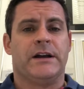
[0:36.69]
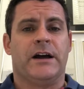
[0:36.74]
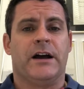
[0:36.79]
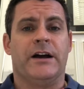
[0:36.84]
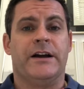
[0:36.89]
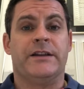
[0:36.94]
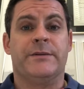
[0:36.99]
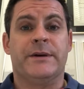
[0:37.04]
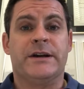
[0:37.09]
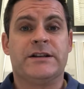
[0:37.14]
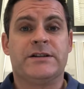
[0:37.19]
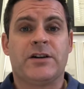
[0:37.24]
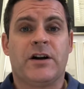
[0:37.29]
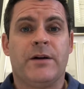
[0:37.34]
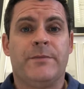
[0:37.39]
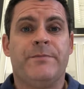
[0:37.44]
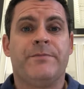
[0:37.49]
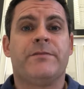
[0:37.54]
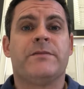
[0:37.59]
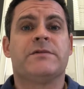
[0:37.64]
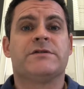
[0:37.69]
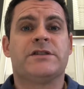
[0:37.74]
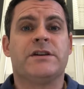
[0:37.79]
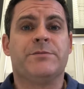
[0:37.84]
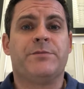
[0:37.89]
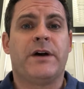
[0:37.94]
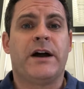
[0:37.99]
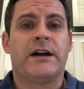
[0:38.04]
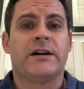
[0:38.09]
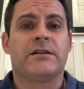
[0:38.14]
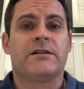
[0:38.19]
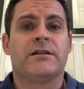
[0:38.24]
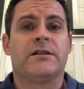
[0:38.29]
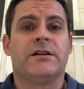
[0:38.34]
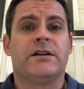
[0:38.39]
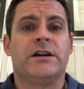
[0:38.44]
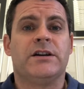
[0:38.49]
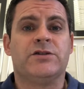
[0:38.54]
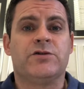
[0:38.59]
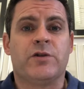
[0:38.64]
In the meantime, sit back,
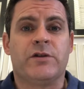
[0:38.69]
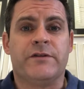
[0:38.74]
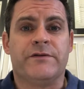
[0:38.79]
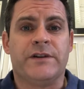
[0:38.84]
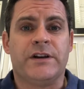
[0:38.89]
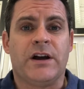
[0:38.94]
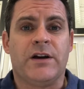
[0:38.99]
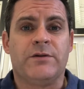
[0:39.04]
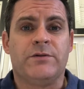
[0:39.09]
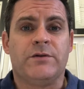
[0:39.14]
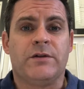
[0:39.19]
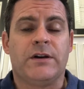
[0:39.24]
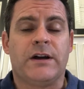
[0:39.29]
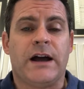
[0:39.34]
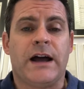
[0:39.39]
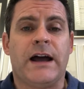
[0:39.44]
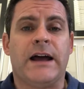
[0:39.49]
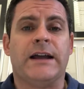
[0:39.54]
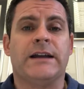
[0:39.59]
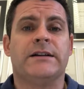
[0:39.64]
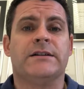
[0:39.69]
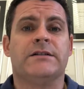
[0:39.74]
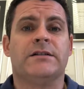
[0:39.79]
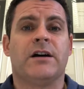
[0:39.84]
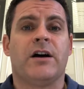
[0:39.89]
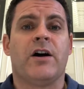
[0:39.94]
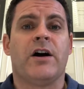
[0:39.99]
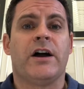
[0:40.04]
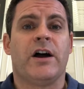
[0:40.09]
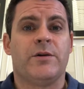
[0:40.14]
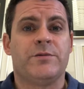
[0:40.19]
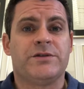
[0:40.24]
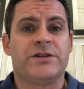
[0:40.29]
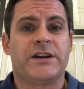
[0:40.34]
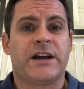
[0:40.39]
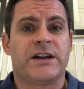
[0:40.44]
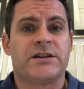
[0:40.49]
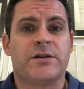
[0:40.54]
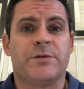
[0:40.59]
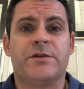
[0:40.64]
enjoy the video, and I hope to
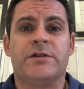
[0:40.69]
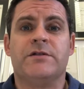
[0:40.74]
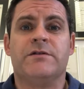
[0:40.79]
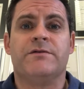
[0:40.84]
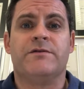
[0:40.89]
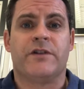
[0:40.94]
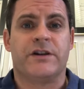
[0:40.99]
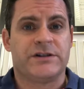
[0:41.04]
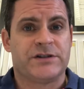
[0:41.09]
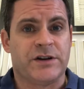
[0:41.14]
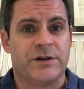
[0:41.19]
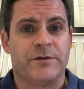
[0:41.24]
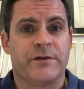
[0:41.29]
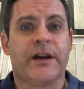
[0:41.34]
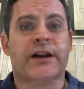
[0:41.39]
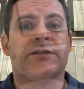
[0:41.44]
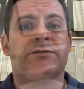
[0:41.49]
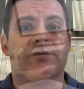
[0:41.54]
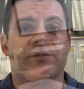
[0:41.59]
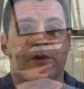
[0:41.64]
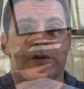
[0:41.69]
catch up with you very soon. Thanks for